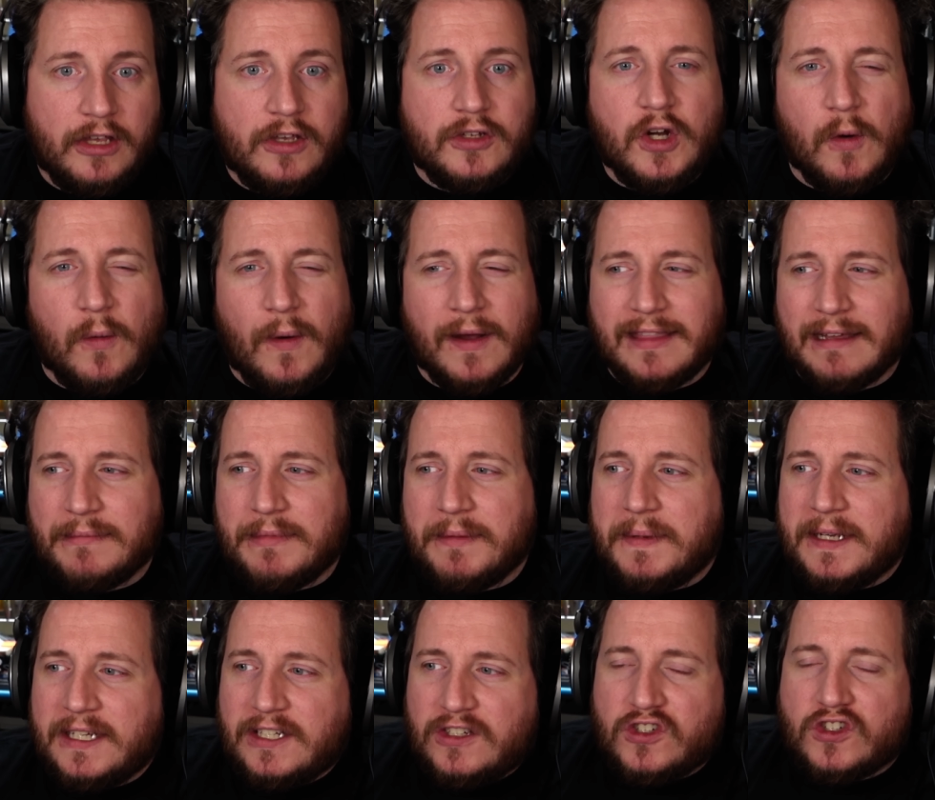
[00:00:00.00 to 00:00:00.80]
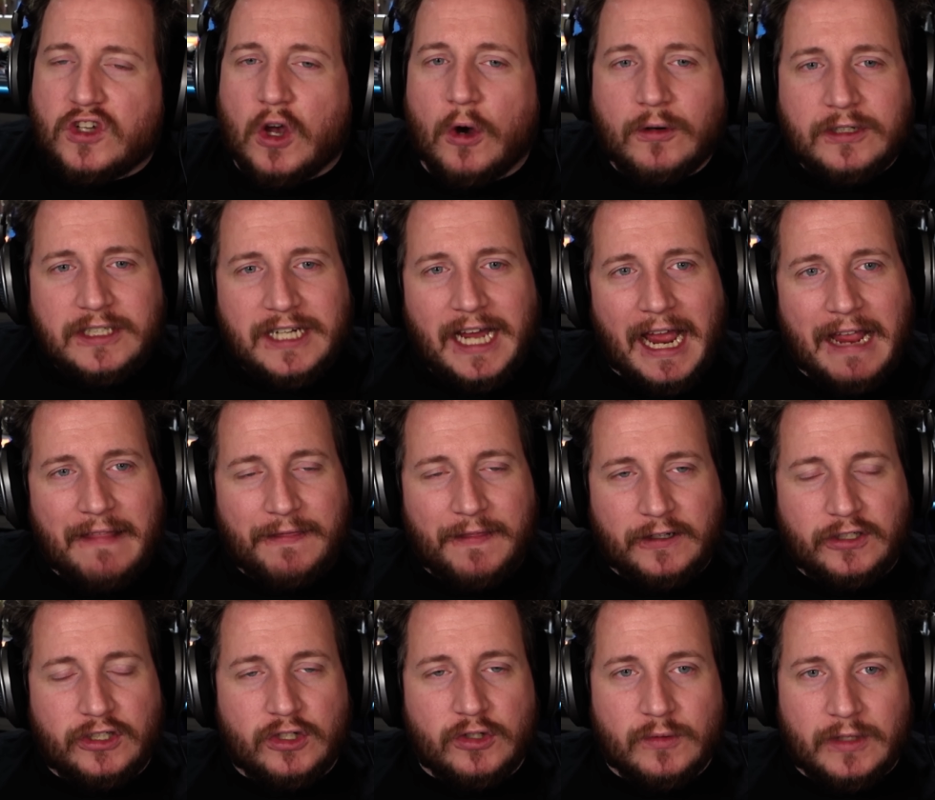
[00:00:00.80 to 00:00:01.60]
don't want them to be so tight
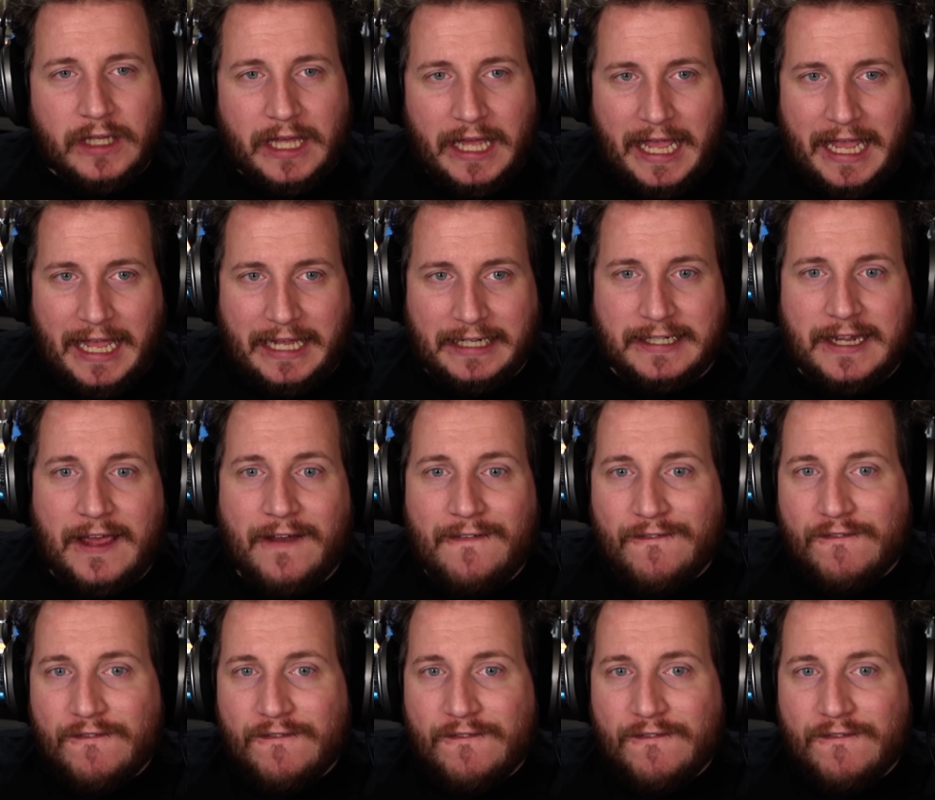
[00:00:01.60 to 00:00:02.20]
that you can't